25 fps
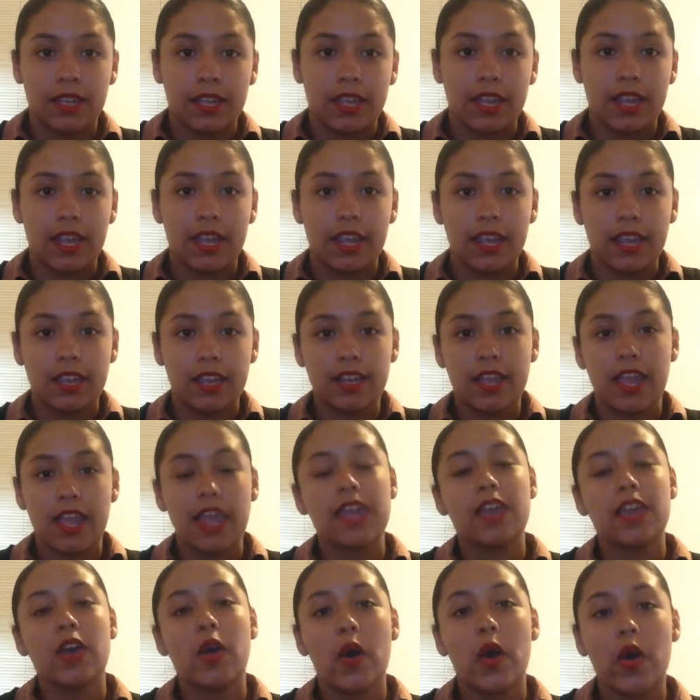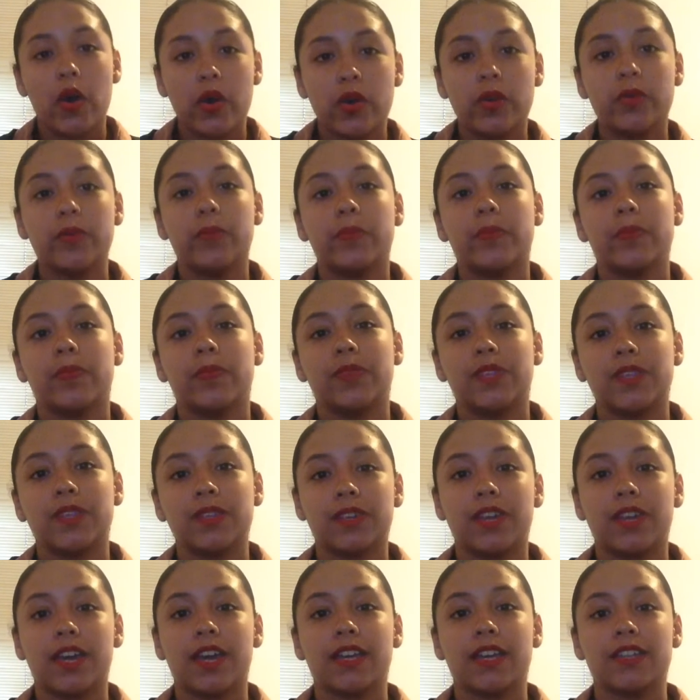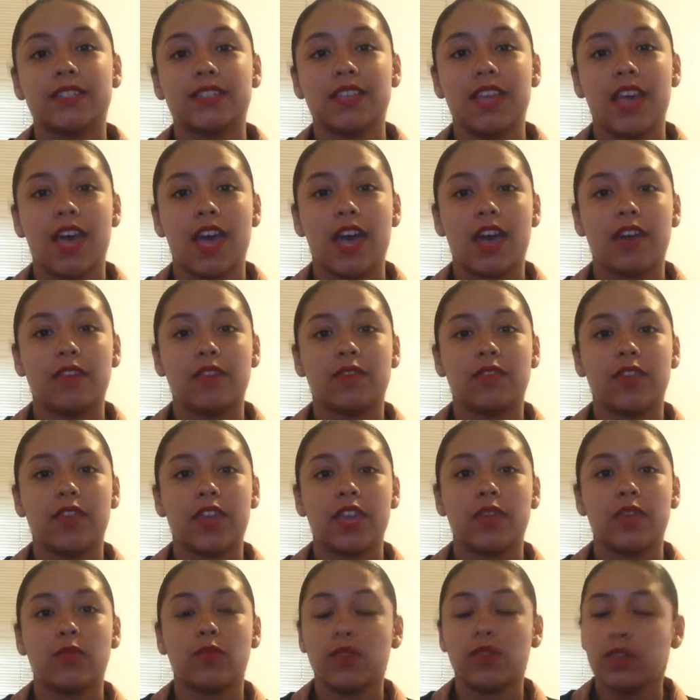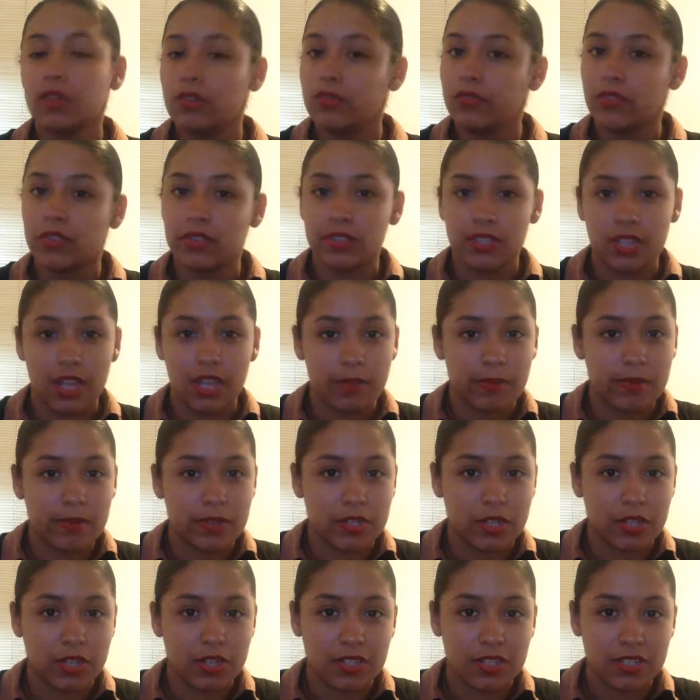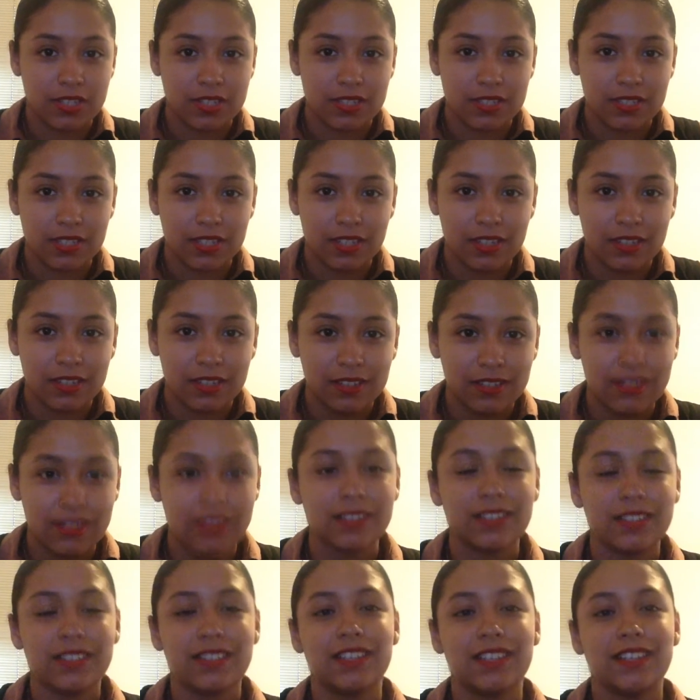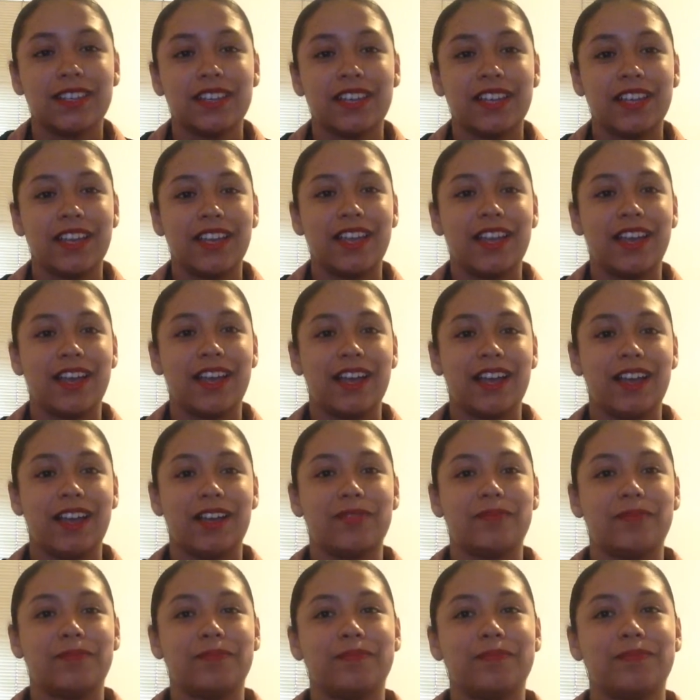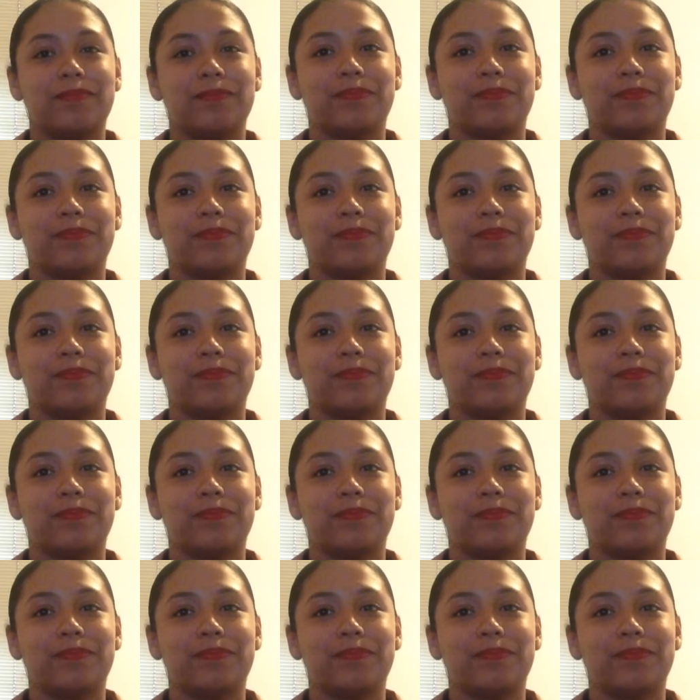and I hope you guys have a wonderful time in JROTC. I